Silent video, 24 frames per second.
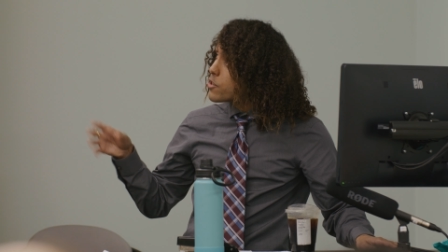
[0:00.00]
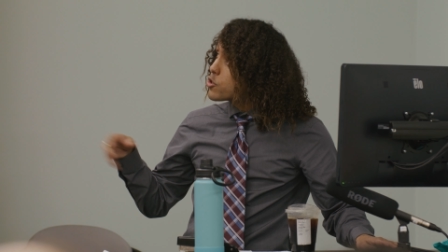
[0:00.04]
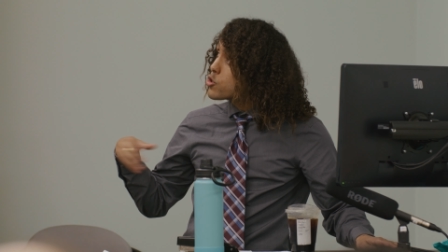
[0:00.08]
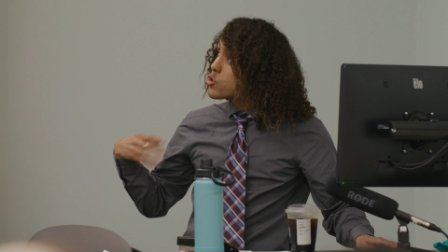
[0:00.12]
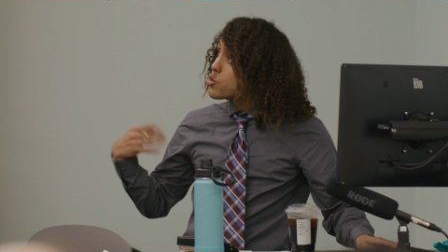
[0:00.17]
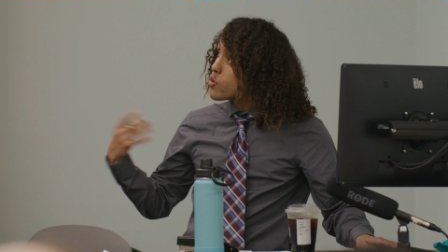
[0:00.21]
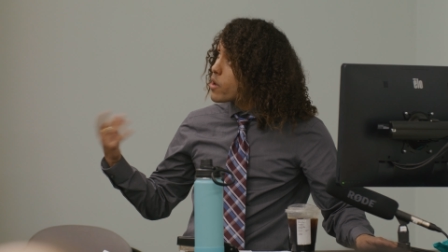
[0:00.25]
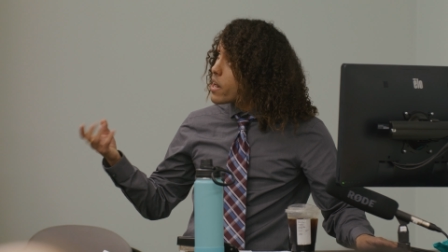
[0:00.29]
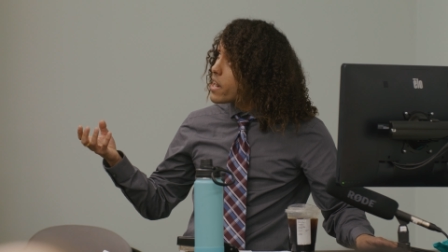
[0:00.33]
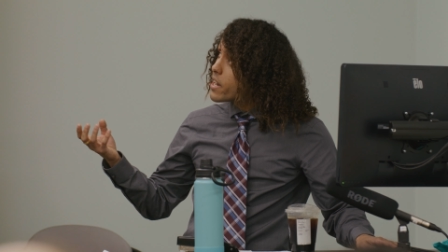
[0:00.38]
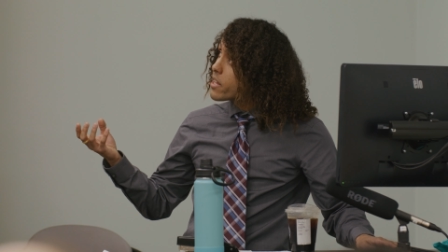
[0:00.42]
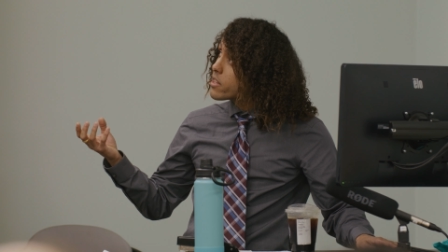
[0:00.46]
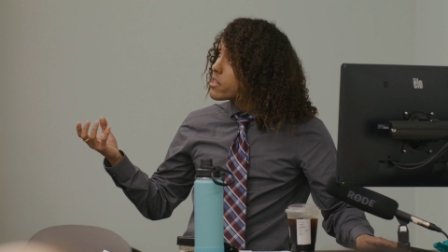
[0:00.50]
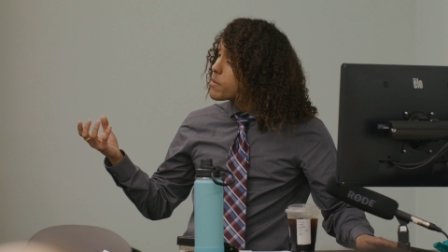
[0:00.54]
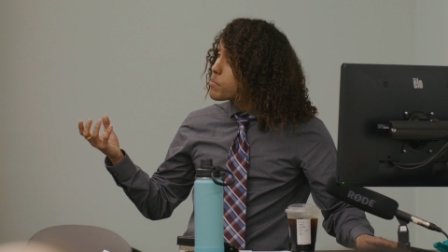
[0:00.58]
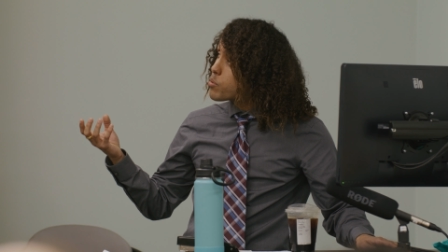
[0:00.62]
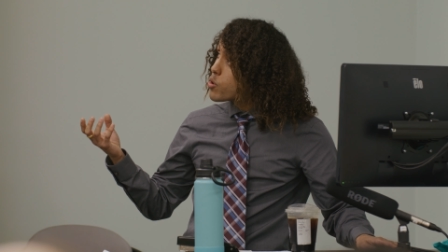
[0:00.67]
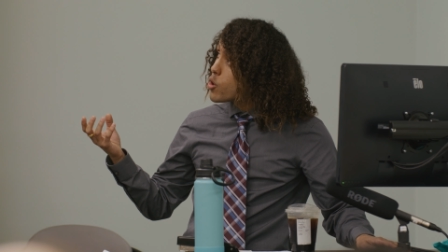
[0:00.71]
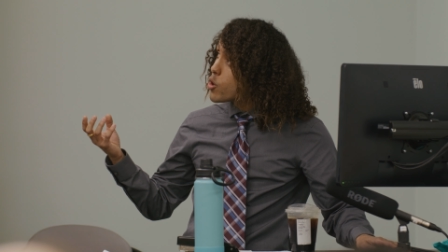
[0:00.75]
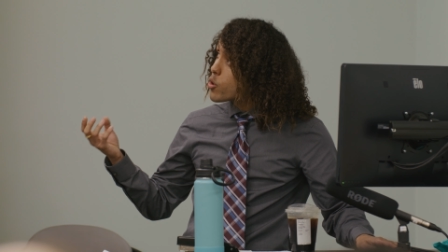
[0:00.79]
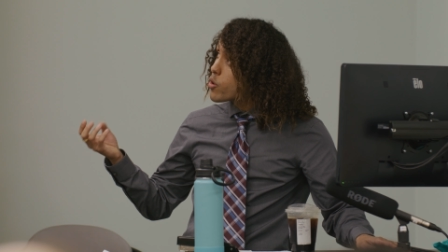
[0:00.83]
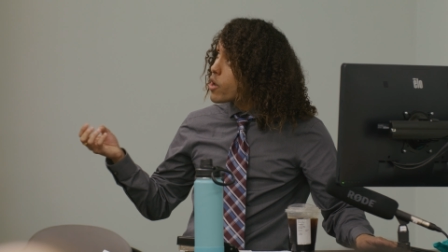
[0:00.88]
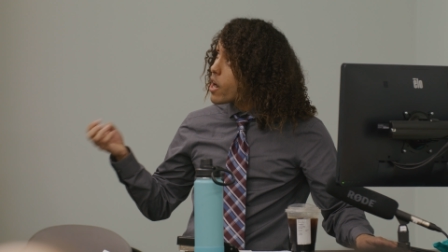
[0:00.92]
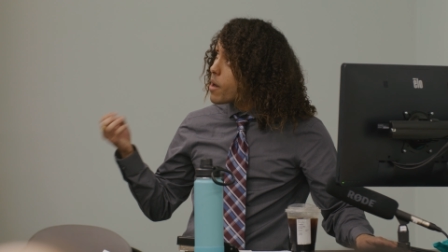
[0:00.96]
and training the
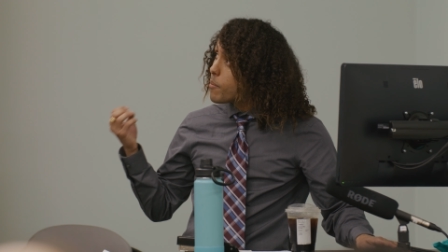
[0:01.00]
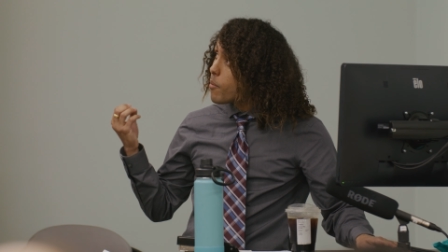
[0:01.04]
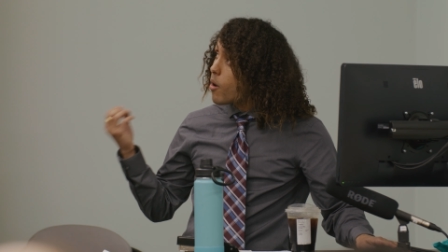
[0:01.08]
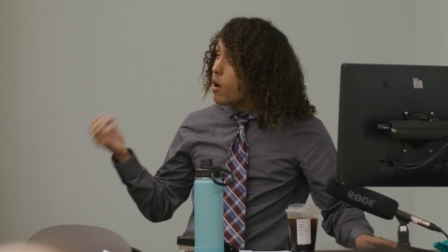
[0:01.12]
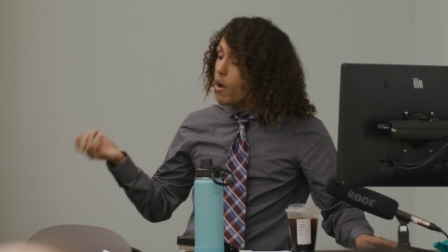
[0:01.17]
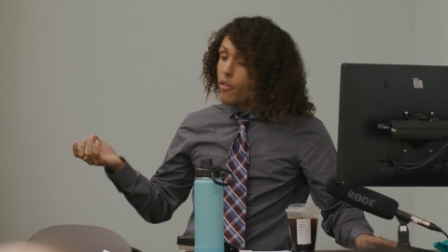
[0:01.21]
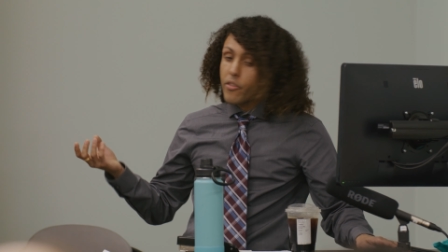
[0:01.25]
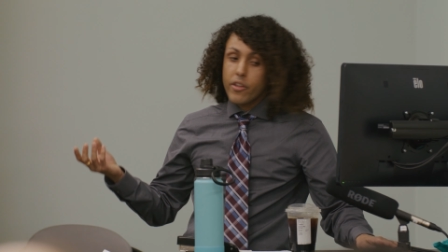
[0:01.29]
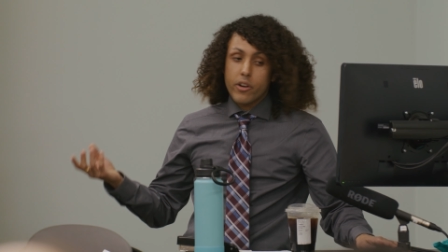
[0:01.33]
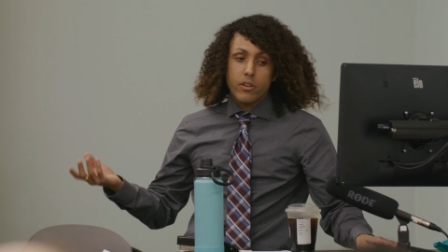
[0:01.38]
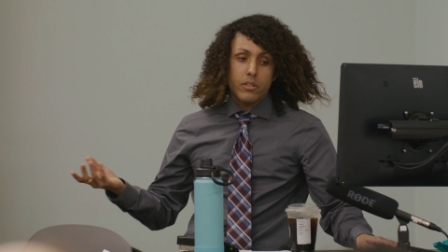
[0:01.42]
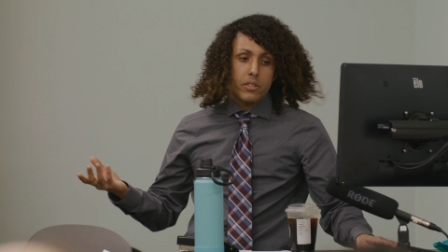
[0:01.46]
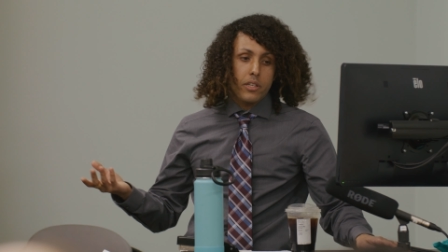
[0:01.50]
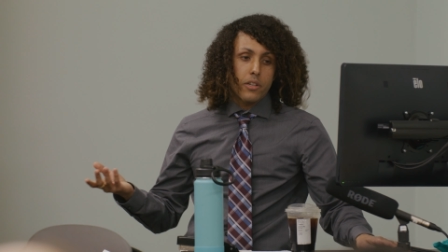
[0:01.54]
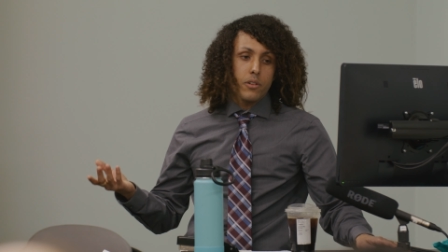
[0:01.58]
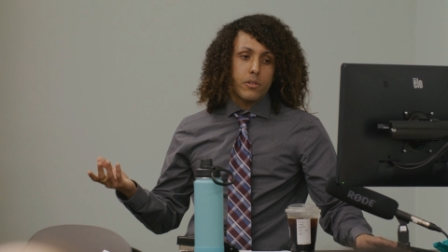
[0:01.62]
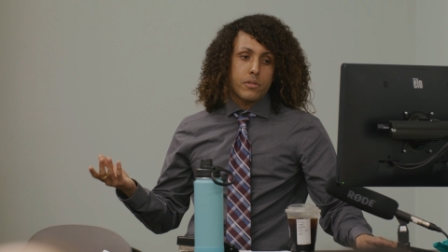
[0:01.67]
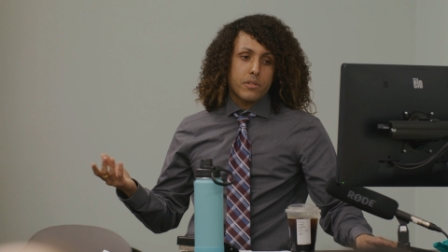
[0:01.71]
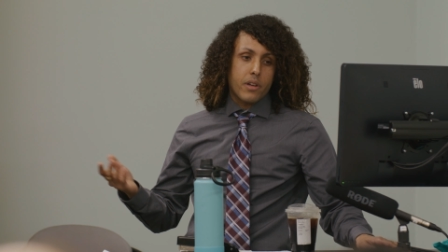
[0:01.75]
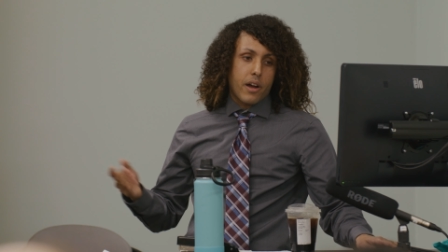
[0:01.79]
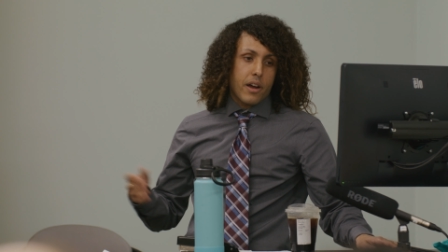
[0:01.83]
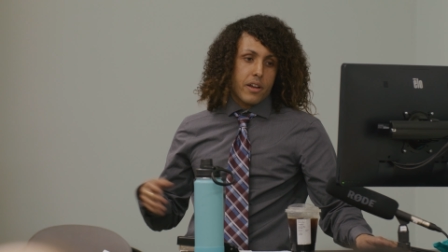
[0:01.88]
program on their legal